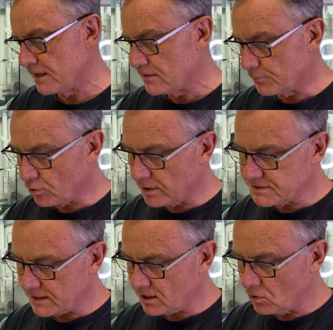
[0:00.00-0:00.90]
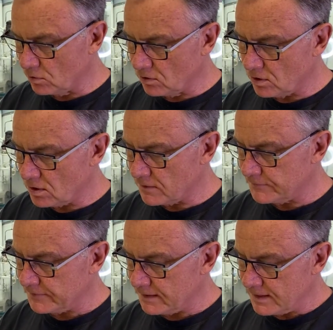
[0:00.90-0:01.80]
the project go
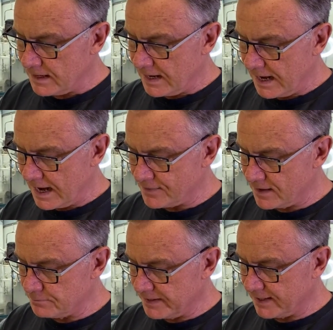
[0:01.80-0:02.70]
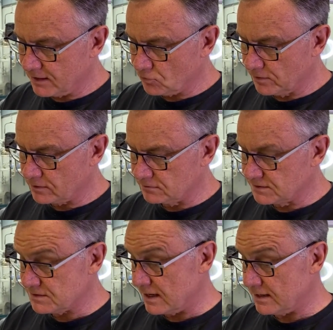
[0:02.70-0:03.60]
along and then make critical
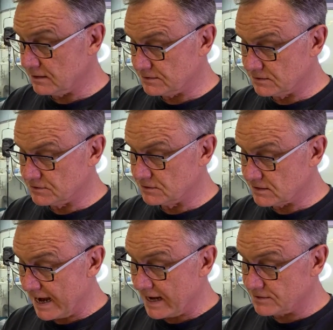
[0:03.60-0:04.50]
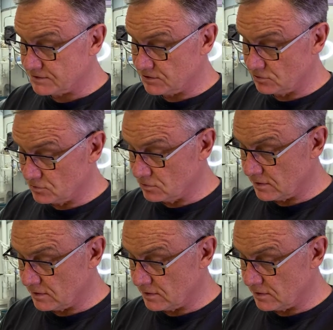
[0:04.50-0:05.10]
design decisions as you